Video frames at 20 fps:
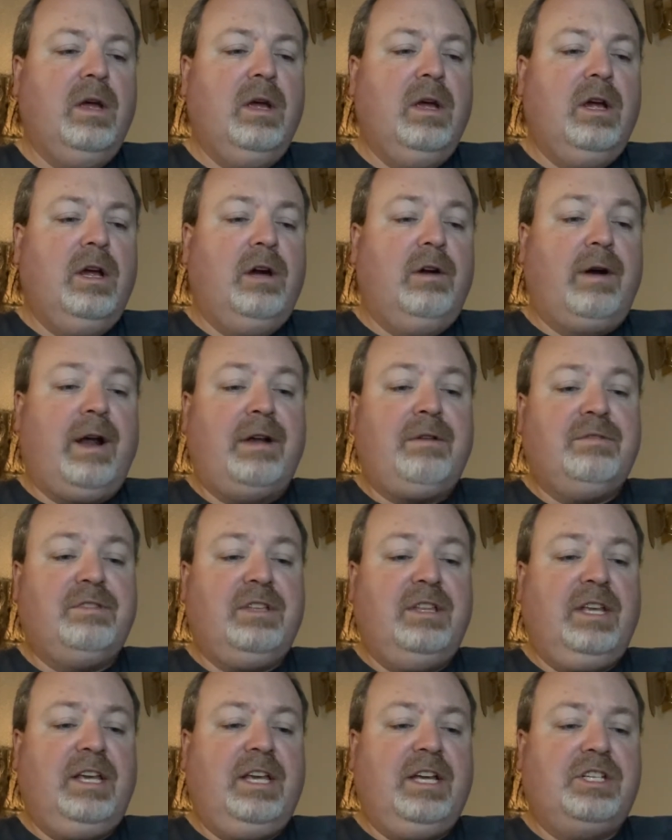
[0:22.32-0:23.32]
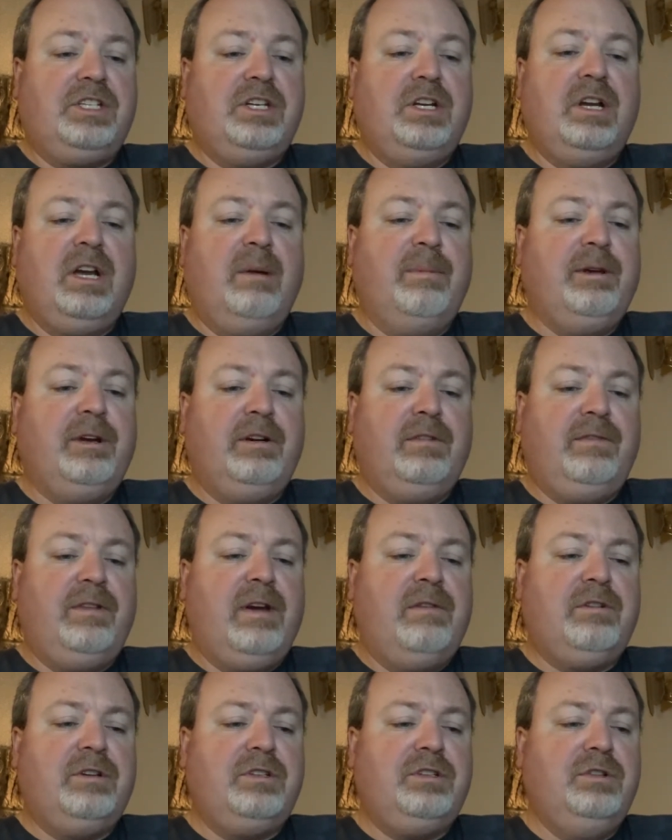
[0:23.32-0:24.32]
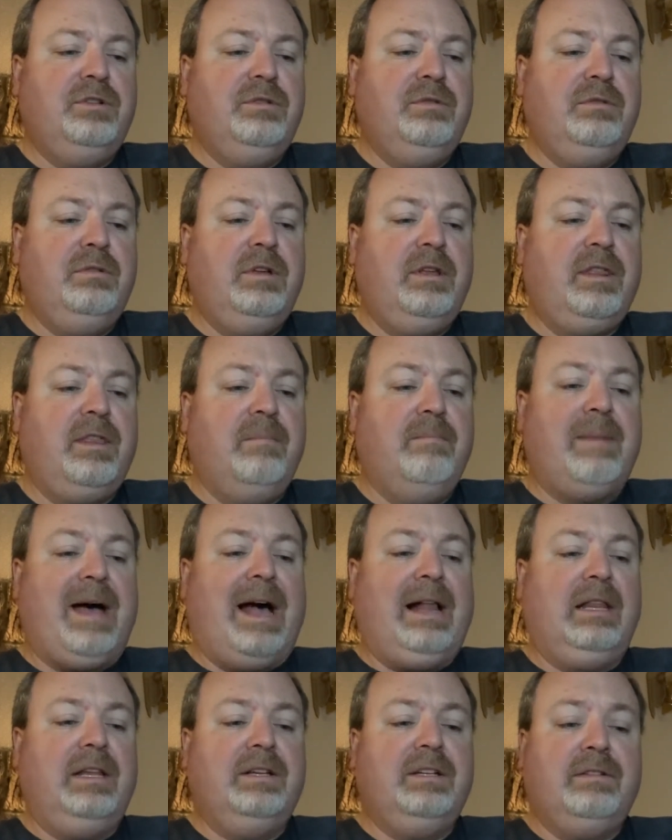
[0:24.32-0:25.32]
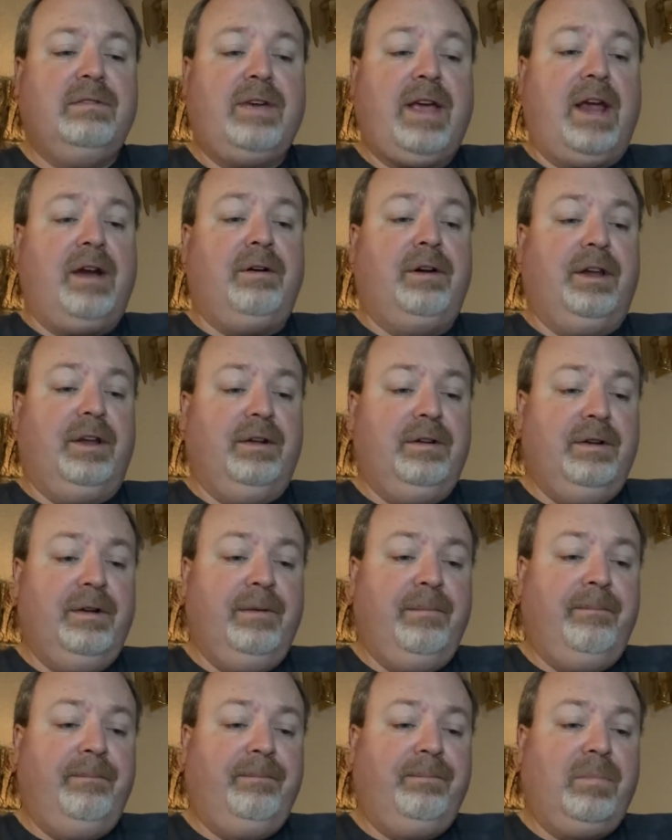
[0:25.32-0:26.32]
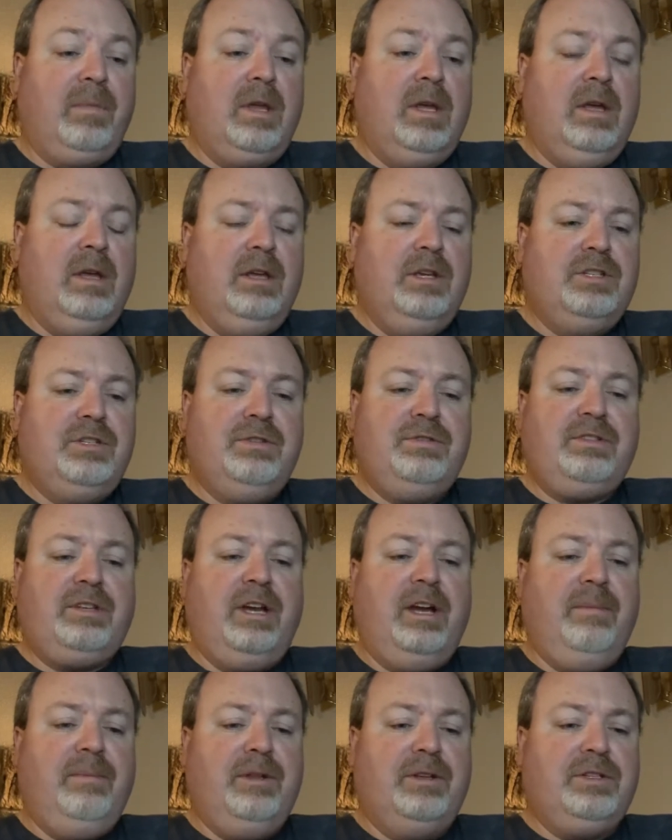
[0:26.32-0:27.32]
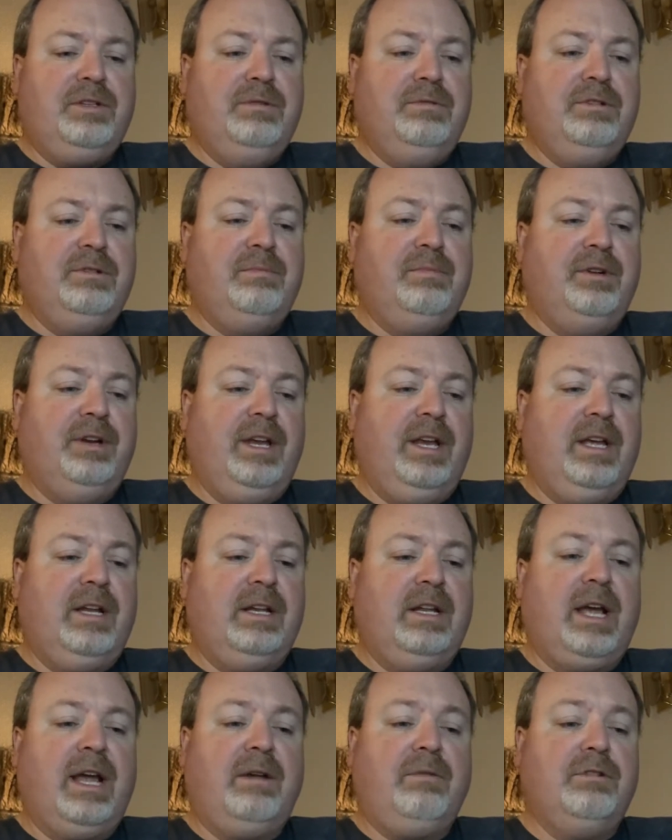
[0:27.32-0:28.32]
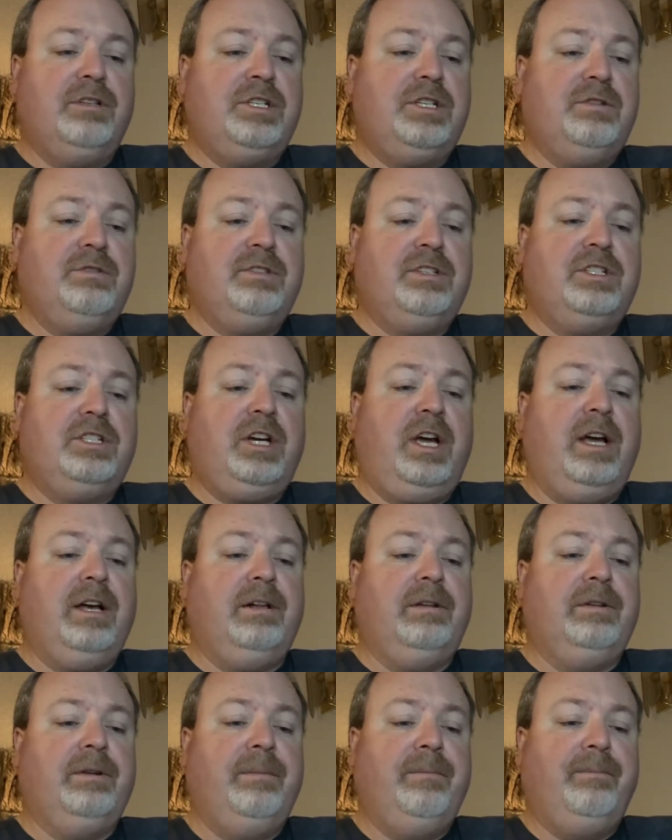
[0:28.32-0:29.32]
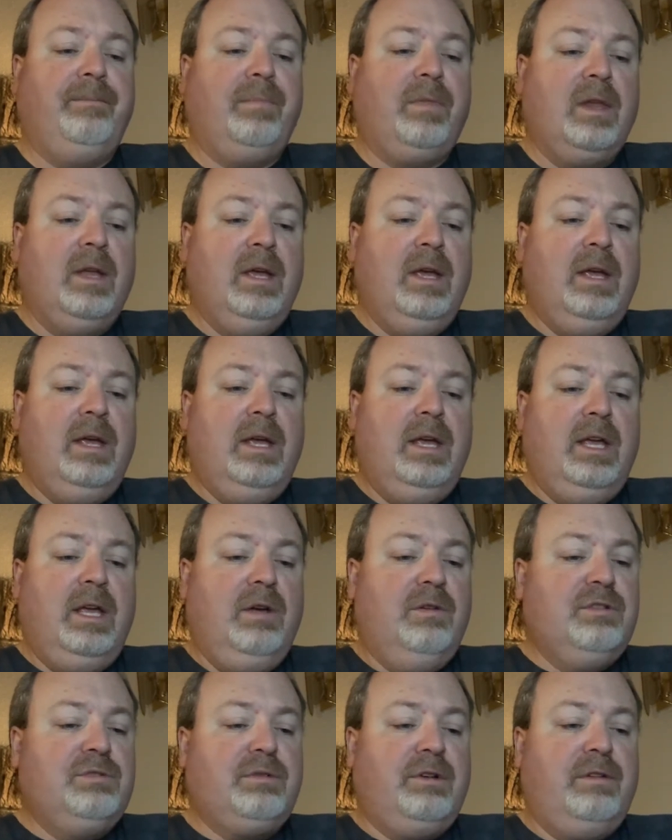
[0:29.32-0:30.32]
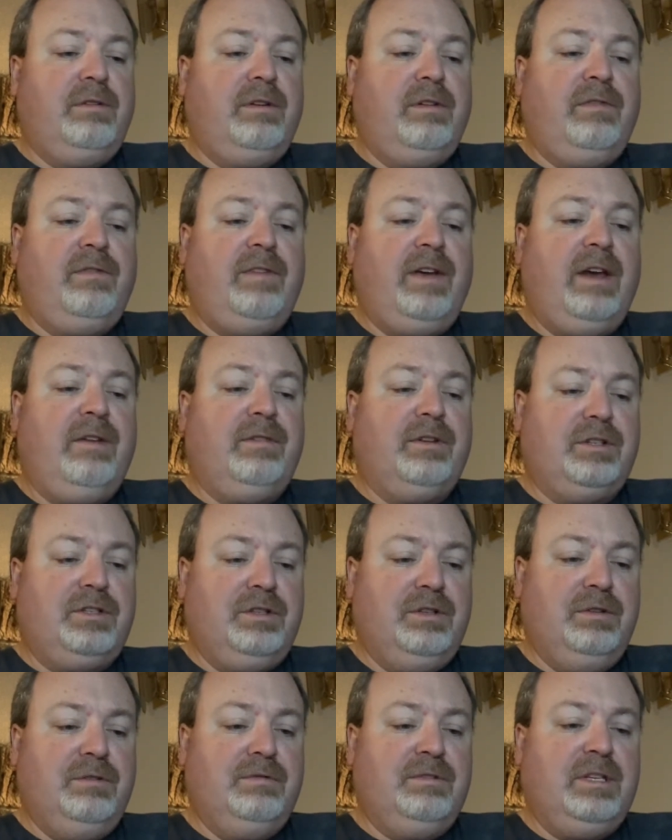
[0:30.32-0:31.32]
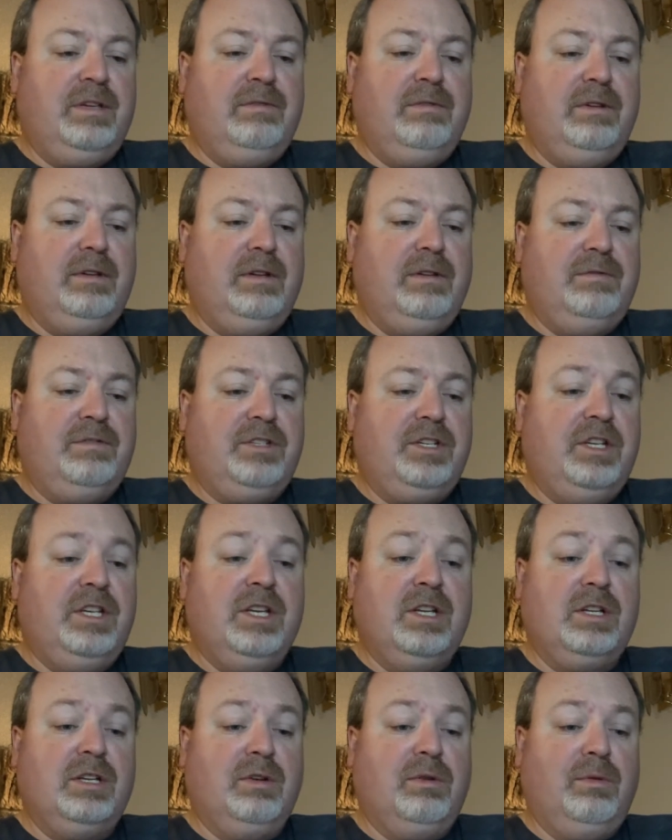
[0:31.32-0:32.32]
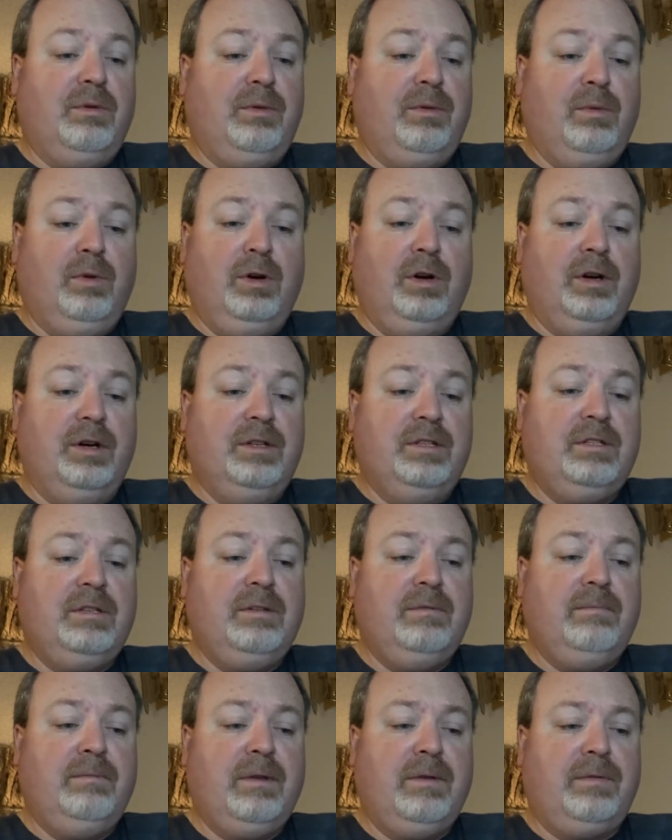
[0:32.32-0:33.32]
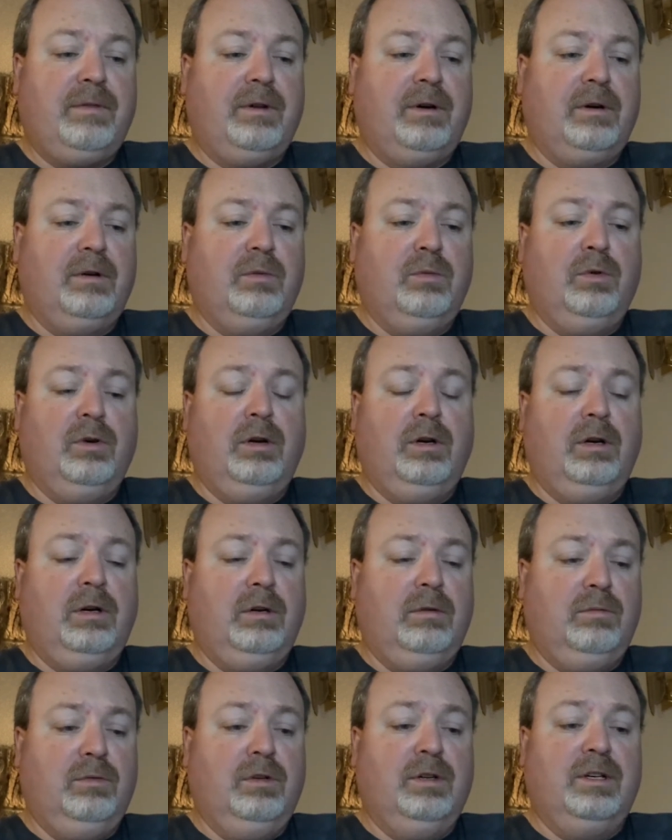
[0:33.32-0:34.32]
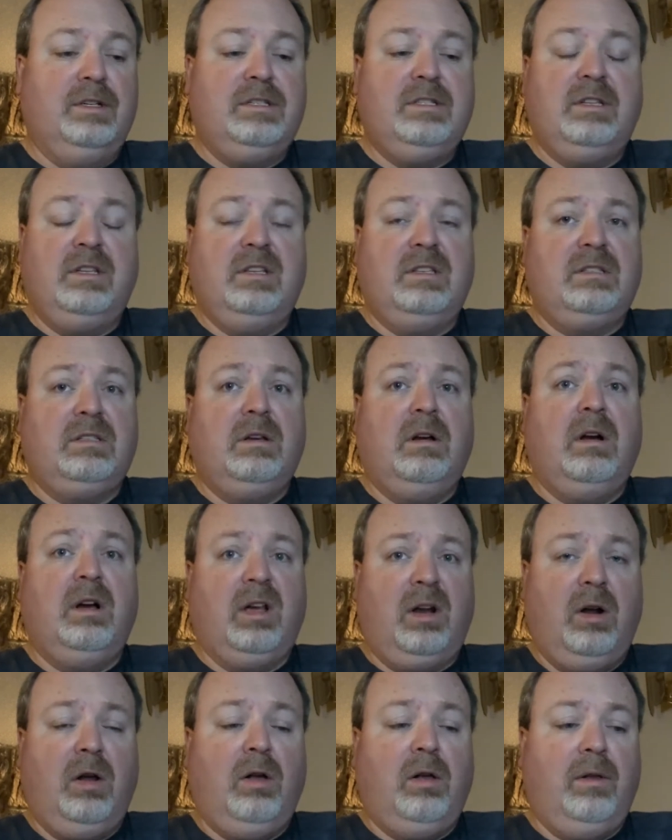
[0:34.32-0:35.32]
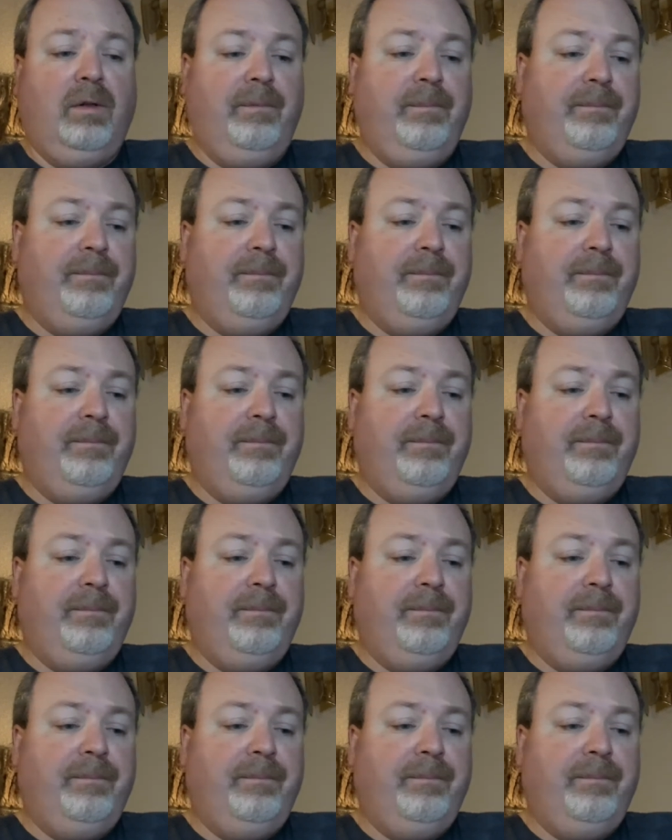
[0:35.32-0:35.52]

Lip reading: Her aunt was in the kitchen humming her favorite tune, the Ballad of Arion. She used to hum the tune to Bree at night when she was a child. It was one of her favorite tunes, even if she didn't know the words, if there were words to the song at all.